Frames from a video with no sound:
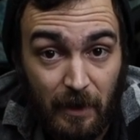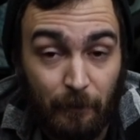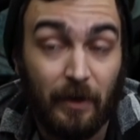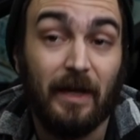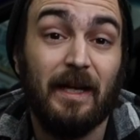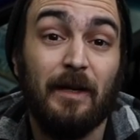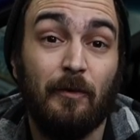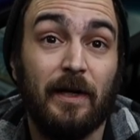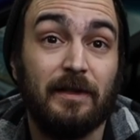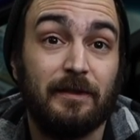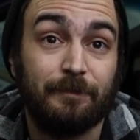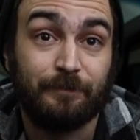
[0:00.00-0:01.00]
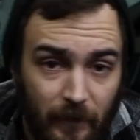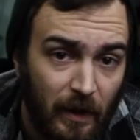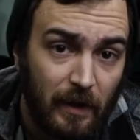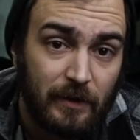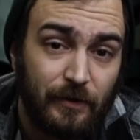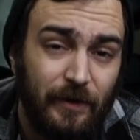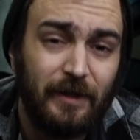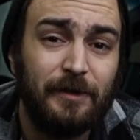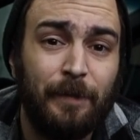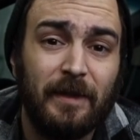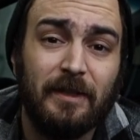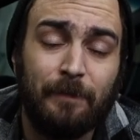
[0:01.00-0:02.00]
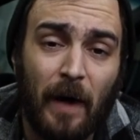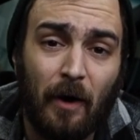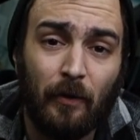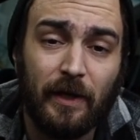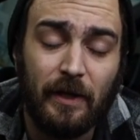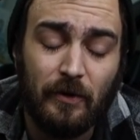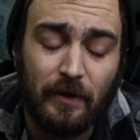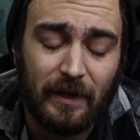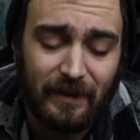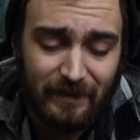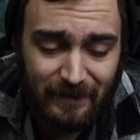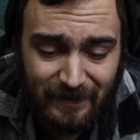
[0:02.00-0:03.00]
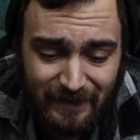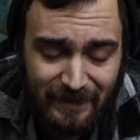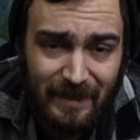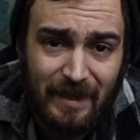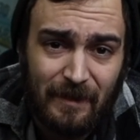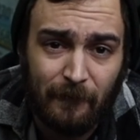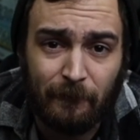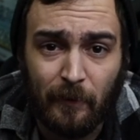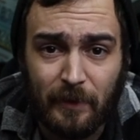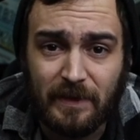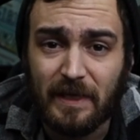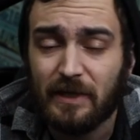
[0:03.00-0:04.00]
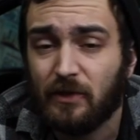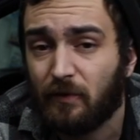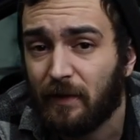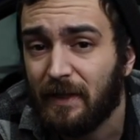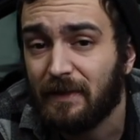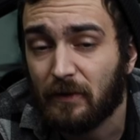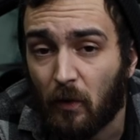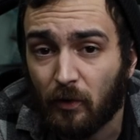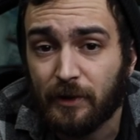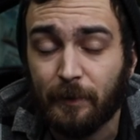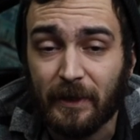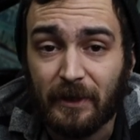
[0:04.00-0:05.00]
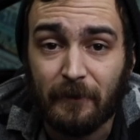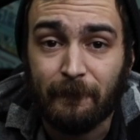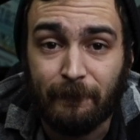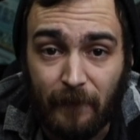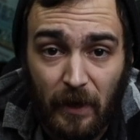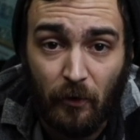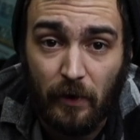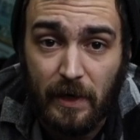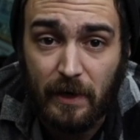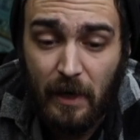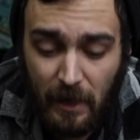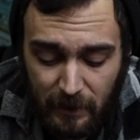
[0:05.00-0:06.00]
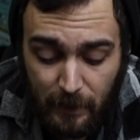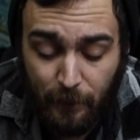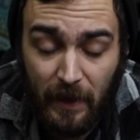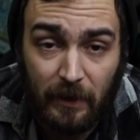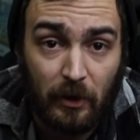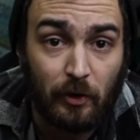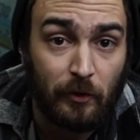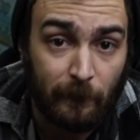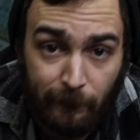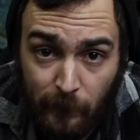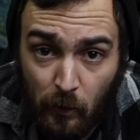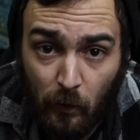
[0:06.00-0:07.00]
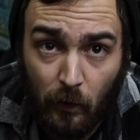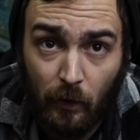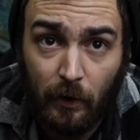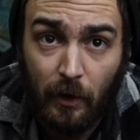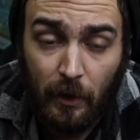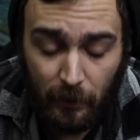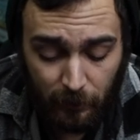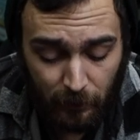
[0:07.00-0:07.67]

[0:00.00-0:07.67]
But anyways, so the expected power that you can see from a stage three is ultimately gonna vary depending on your fuel,